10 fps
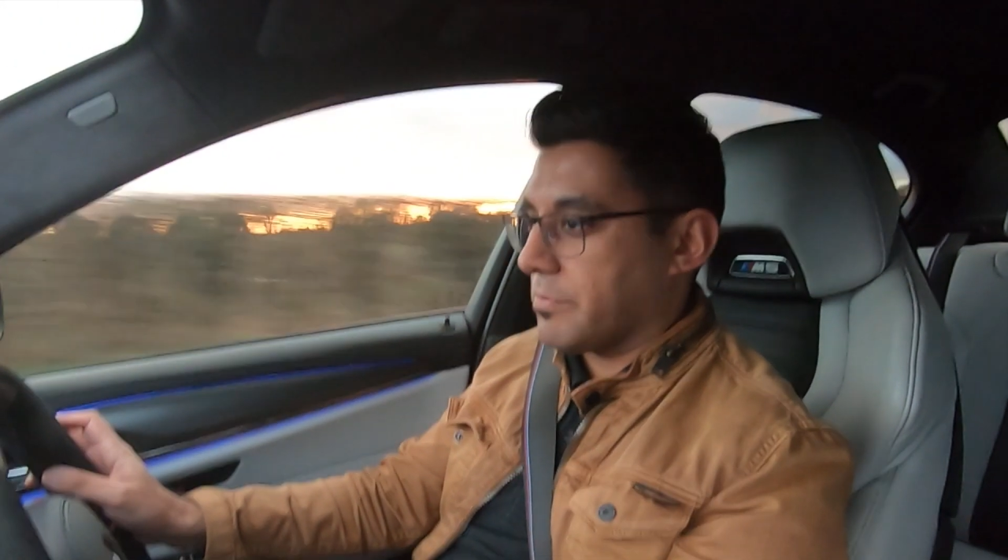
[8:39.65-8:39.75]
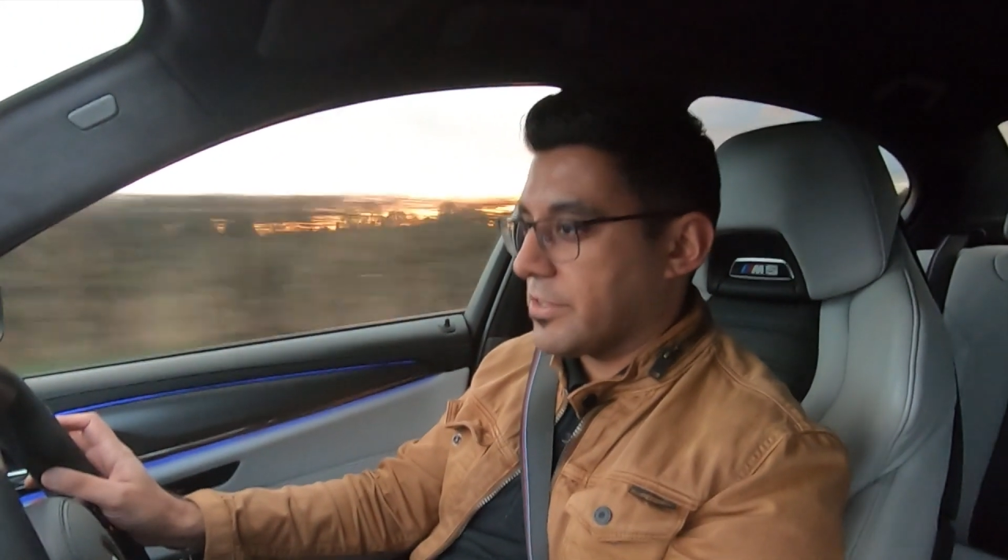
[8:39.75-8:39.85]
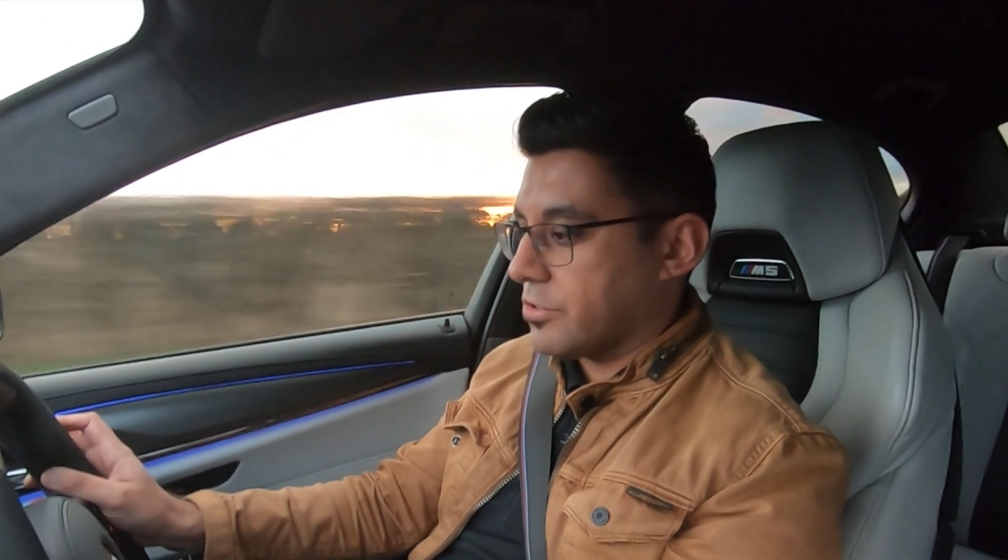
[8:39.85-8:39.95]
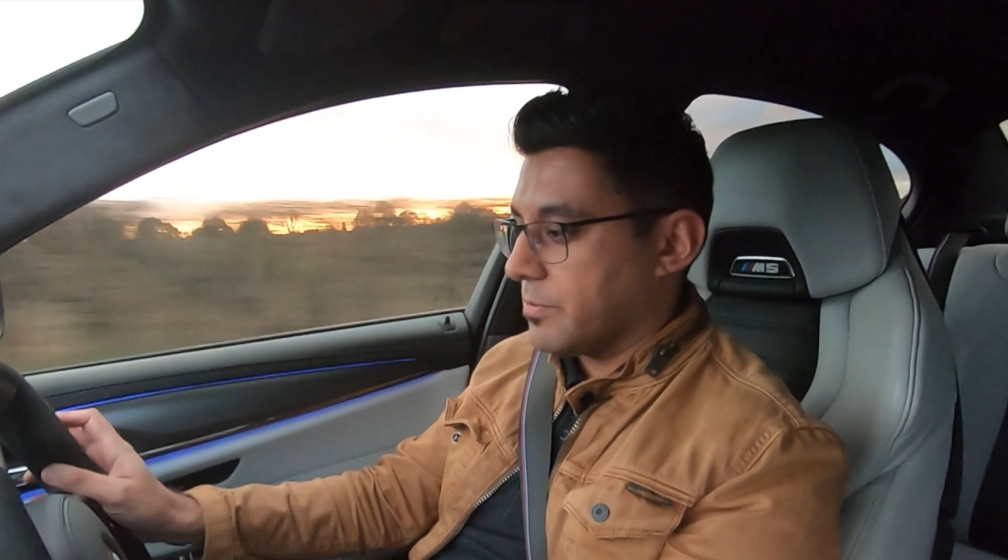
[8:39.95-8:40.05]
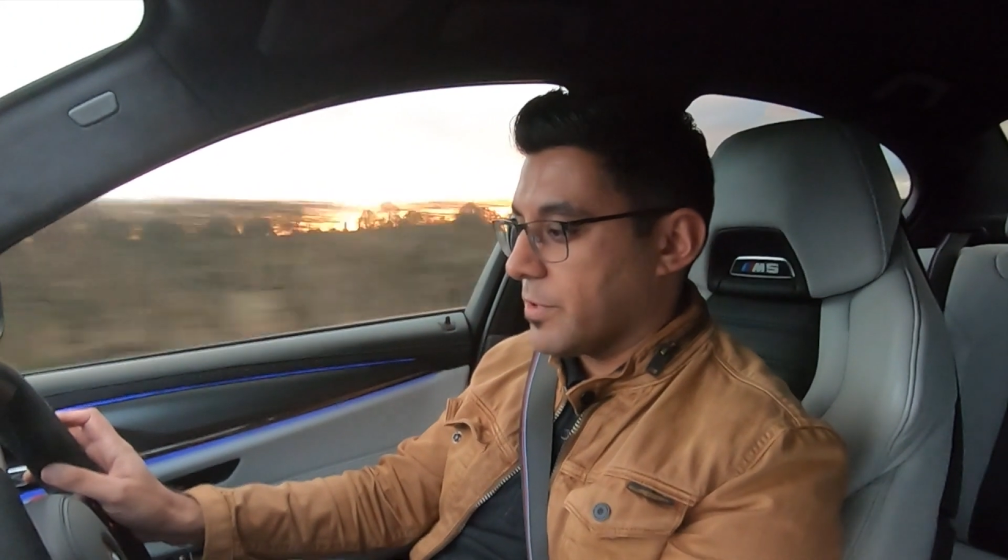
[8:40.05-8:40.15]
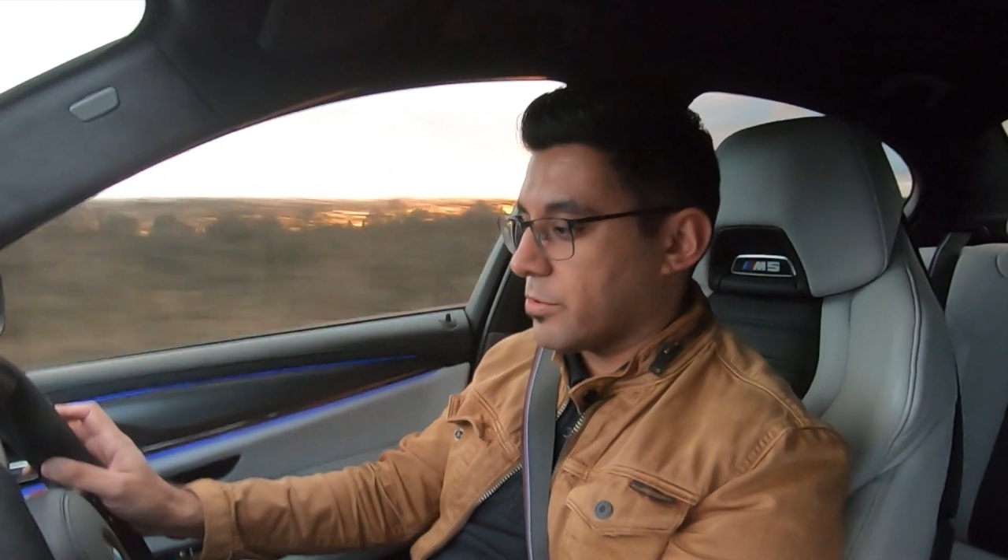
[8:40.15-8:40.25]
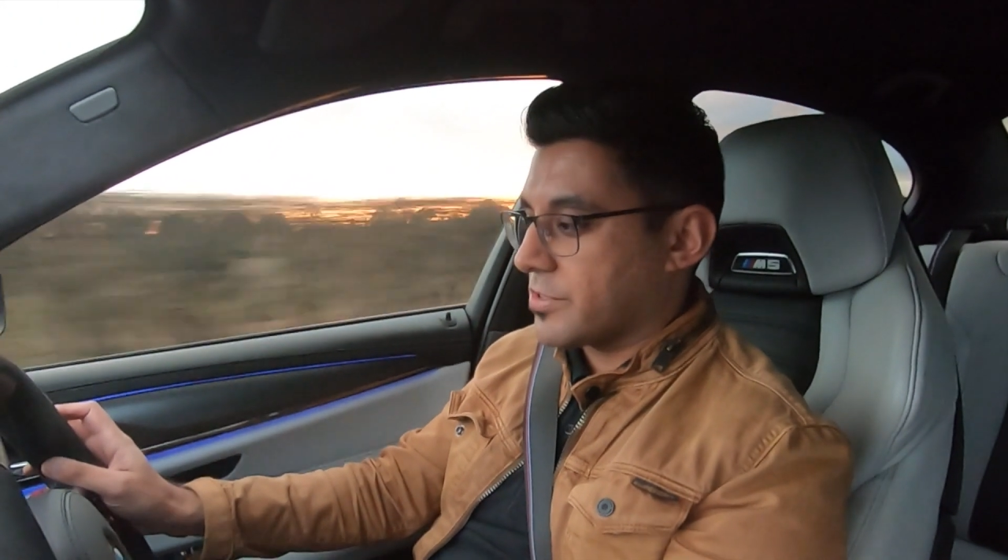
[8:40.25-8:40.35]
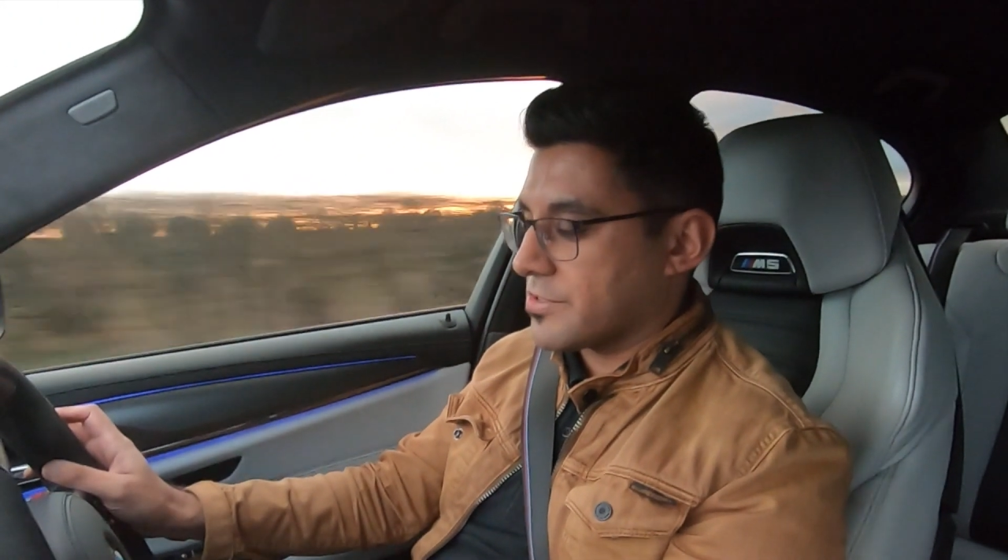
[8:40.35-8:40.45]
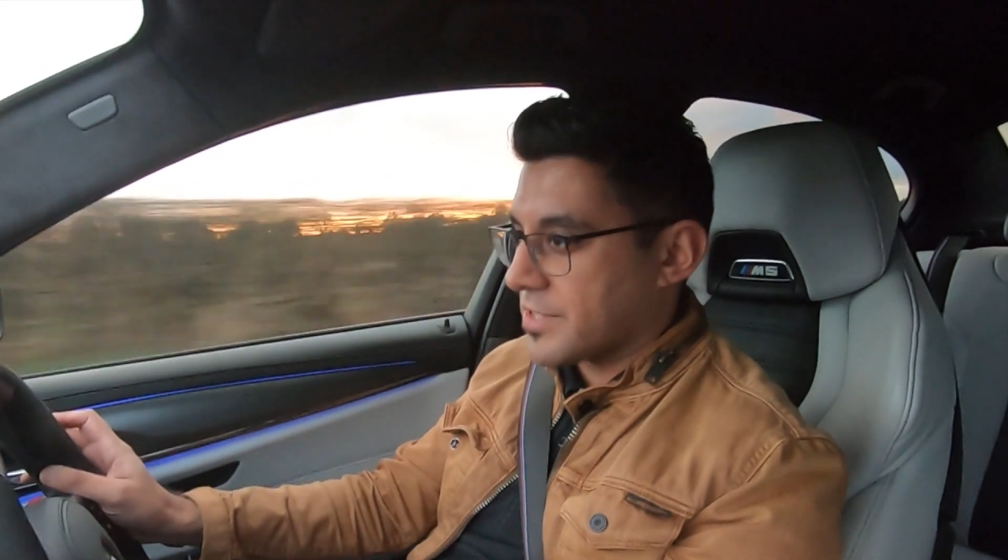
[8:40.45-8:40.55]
manual mode because